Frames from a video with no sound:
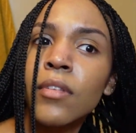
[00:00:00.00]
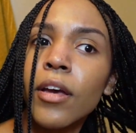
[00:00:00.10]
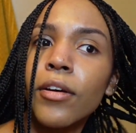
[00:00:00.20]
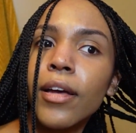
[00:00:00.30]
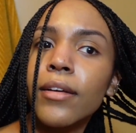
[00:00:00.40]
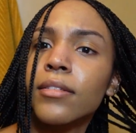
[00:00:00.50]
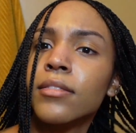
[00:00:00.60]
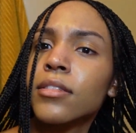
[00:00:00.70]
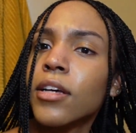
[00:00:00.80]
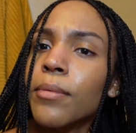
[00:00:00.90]
Okay,
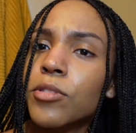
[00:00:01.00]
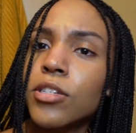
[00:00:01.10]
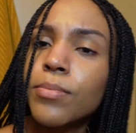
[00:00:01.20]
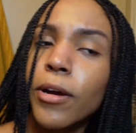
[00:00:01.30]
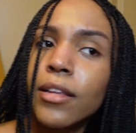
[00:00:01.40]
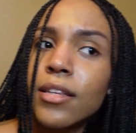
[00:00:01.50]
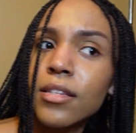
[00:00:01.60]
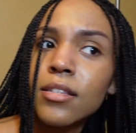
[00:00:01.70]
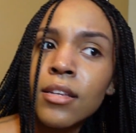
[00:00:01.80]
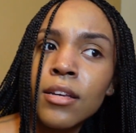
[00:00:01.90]
so I'm just spraying
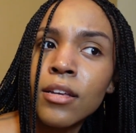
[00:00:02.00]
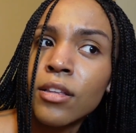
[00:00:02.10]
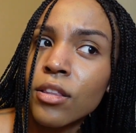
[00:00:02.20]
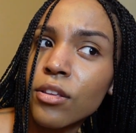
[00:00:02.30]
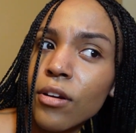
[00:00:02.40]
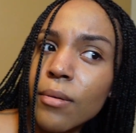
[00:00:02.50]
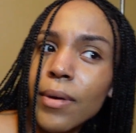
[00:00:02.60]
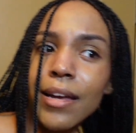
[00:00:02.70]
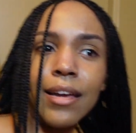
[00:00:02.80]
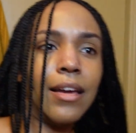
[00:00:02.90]
this throughout
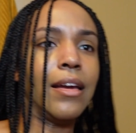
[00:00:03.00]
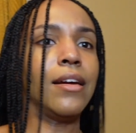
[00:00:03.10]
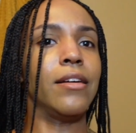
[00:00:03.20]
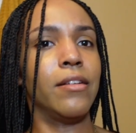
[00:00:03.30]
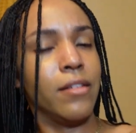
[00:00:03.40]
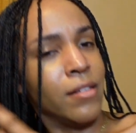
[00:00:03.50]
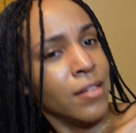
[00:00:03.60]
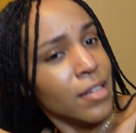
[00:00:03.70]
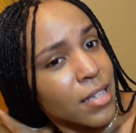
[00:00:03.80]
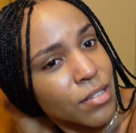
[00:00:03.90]
my hair.
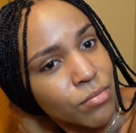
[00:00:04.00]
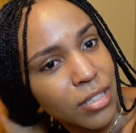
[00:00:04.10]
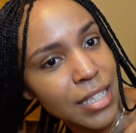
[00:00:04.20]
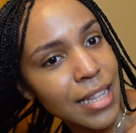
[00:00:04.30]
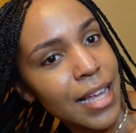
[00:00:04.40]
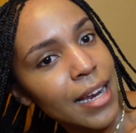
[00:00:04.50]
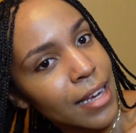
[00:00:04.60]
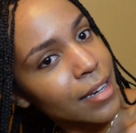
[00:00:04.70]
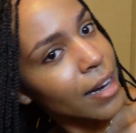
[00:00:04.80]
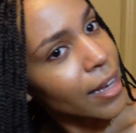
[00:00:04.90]
It's really late
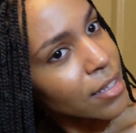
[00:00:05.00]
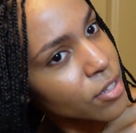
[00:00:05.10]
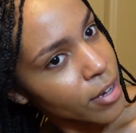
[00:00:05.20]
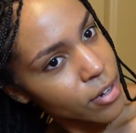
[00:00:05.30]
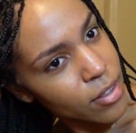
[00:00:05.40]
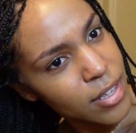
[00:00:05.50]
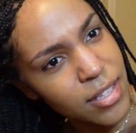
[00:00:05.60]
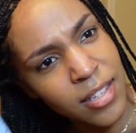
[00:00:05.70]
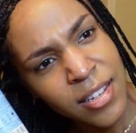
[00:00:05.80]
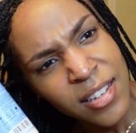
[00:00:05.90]
at night, so I know
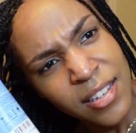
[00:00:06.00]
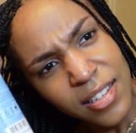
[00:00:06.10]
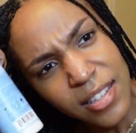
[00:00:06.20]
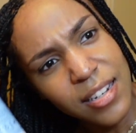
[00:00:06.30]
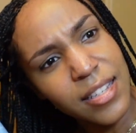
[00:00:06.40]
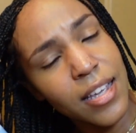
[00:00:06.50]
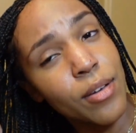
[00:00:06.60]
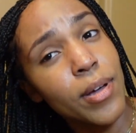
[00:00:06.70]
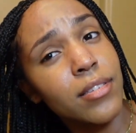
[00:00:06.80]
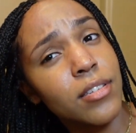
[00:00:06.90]
this is gonna take a
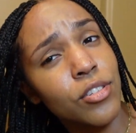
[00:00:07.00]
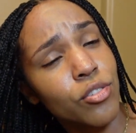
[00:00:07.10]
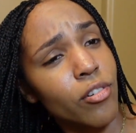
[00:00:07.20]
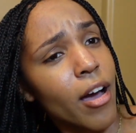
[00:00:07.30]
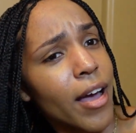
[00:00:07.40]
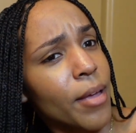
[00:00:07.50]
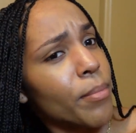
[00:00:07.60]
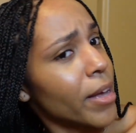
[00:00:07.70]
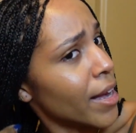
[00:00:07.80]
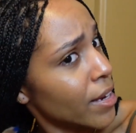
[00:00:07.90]
while to dry,
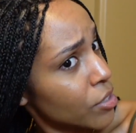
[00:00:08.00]
but I